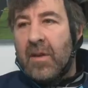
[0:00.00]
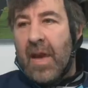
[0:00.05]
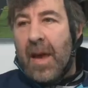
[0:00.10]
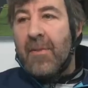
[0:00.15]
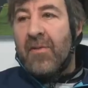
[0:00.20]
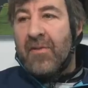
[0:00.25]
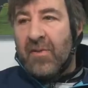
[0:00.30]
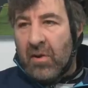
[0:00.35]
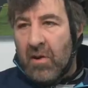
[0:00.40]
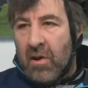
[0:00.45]

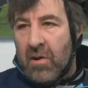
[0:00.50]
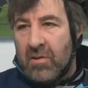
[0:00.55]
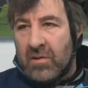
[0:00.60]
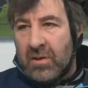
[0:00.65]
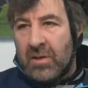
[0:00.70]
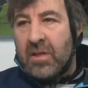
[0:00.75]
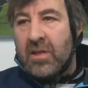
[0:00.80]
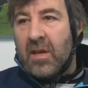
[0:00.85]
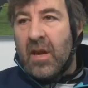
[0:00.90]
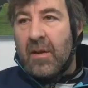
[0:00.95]
Game of
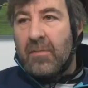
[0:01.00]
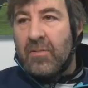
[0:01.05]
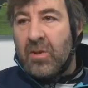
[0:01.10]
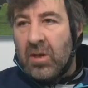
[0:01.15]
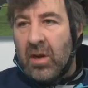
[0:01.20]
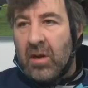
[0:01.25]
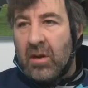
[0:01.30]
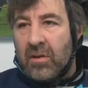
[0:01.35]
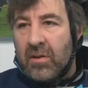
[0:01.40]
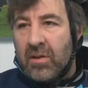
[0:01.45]
Thrones type
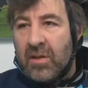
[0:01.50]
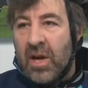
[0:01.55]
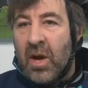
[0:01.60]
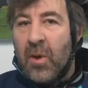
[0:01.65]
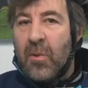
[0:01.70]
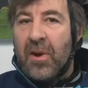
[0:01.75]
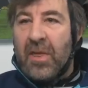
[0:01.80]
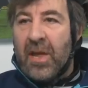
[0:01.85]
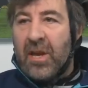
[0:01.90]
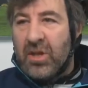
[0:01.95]
shows
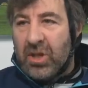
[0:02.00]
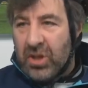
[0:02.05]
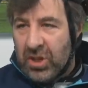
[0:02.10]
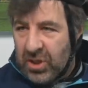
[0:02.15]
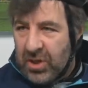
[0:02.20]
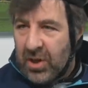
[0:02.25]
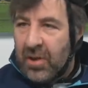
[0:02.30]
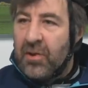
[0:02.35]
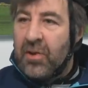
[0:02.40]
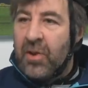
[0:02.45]
where they just
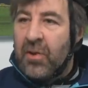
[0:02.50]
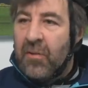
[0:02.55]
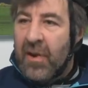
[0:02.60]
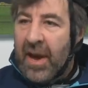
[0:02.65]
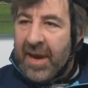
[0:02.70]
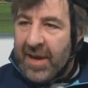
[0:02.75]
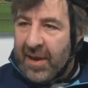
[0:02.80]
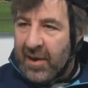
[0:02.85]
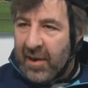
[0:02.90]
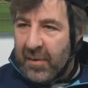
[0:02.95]
show the
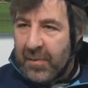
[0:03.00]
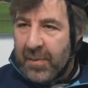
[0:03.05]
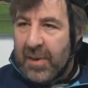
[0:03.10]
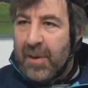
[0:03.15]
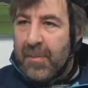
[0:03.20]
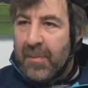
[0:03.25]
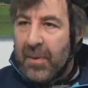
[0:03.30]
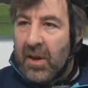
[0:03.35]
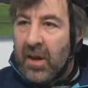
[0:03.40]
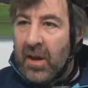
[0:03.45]
regular
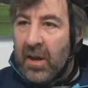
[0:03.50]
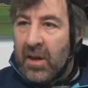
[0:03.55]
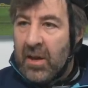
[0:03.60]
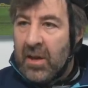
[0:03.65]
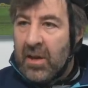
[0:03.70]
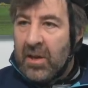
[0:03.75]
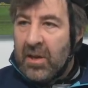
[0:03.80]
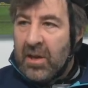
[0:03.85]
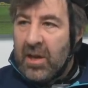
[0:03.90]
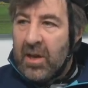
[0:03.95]
people.
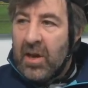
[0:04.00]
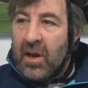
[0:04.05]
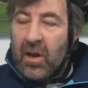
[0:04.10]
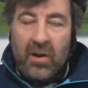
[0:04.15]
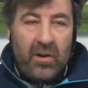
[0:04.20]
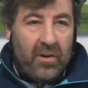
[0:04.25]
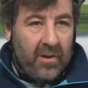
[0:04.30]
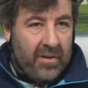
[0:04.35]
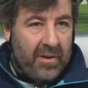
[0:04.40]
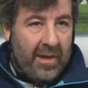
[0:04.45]
Yeah. You
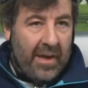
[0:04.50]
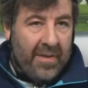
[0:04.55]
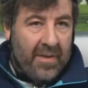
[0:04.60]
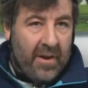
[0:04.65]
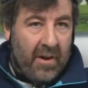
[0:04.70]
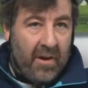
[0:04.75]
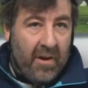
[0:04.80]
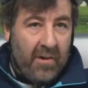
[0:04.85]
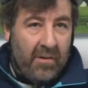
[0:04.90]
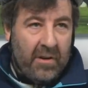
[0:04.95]
know, then
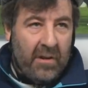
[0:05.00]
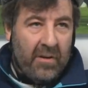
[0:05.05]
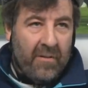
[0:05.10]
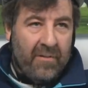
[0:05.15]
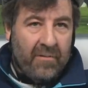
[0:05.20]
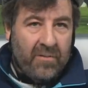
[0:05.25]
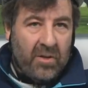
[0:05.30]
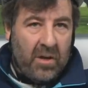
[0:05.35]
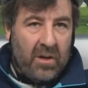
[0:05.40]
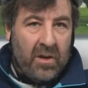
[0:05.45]
they're holding
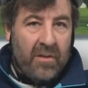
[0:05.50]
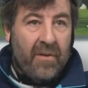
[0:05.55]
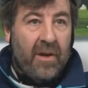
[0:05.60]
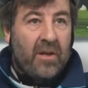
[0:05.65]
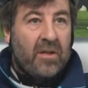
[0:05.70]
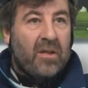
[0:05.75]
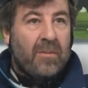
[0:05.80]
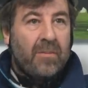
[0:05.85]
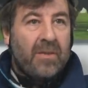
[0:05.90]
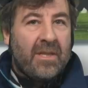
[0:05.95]
dirty
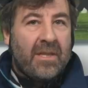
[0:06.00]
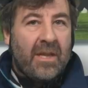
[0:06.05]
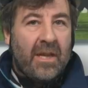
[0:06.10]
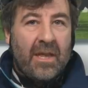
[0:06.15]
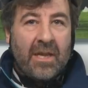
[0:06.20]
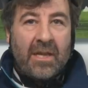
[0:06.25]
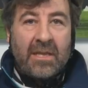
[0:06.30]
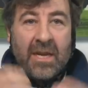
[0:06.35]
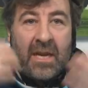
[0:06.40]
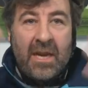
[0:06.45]
vegetables
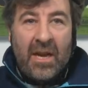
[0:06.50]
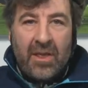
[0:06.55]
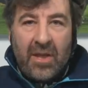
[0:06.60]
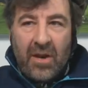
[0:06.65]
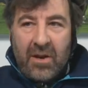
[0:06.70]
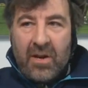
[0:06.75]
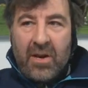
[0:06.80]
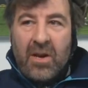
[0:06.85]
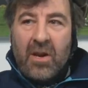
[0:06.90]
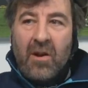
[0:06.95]
like this.
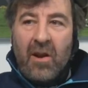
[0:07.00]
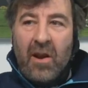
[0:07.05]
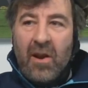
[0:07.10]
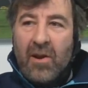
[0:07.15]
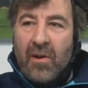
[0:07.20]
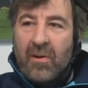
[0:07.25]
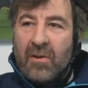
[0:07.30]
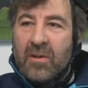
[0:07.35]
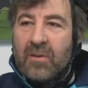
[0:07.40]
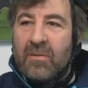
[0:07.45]
They're
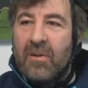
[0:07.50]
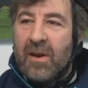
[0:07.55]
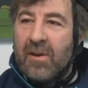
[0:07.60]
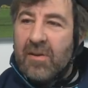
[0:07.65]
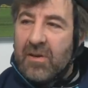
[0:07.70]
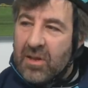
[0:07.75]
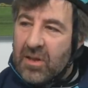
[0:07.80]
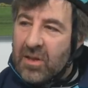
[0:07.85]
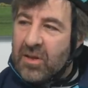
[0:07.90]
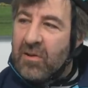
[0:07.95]
nearly always
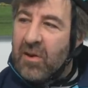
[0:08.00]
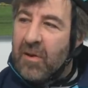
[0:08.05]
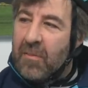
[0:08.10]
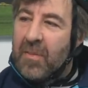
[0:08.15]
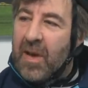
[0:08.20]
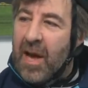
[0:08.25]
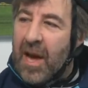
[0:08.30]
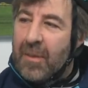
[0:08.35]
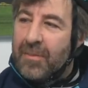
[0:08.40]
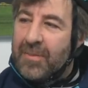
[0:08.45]
wearing
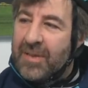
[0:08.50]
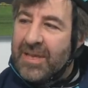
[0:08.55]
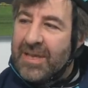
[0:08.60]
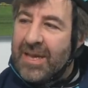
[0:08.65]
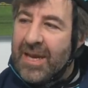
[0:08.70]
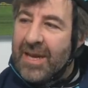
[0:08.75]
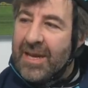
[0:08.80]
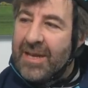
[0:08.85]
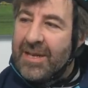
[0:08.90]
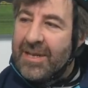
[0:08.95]
scrum caps.
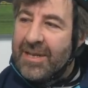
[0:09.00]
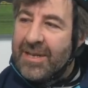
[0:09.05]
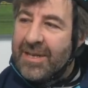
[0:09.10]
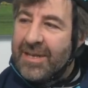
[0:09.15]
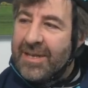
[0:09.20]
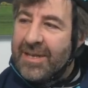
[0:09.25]
Then